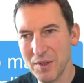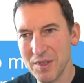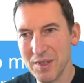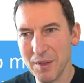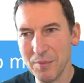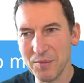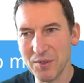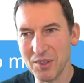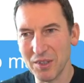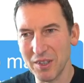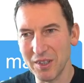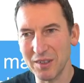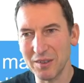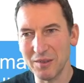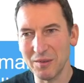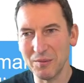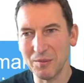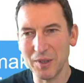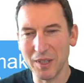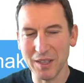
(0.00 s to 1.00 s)

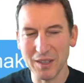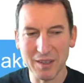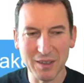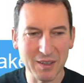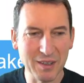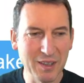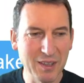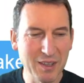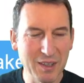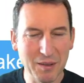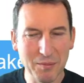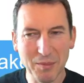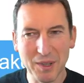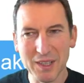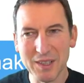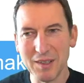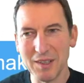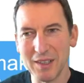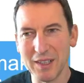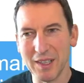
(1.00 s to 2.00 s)
perceptron with
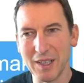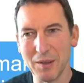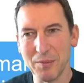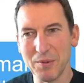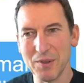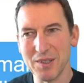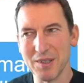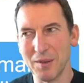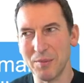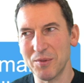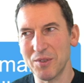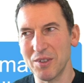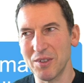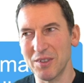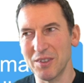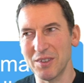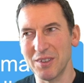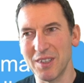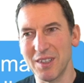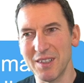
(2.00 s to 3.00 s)
multi-layer
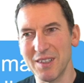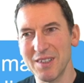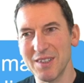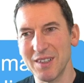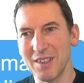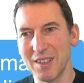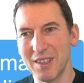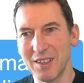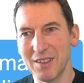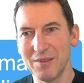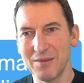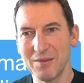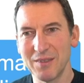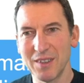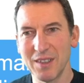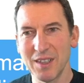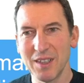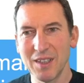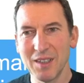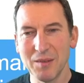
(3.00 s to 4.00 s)
perceptron on the inside.
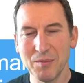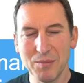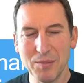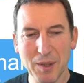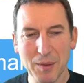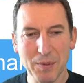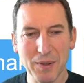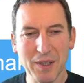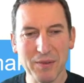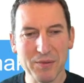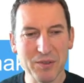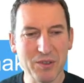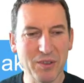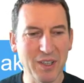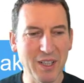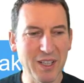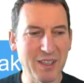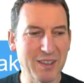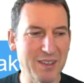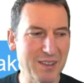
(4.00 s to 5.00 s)
People have
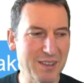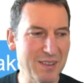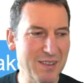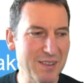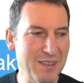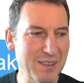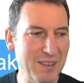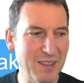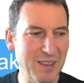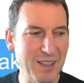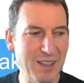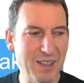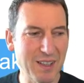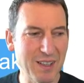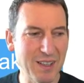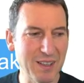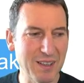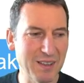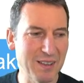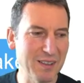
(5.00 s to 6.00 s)
tried this
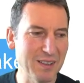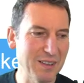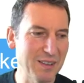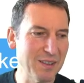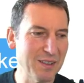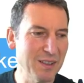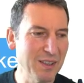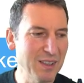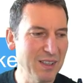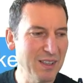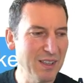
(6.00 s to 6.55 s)
and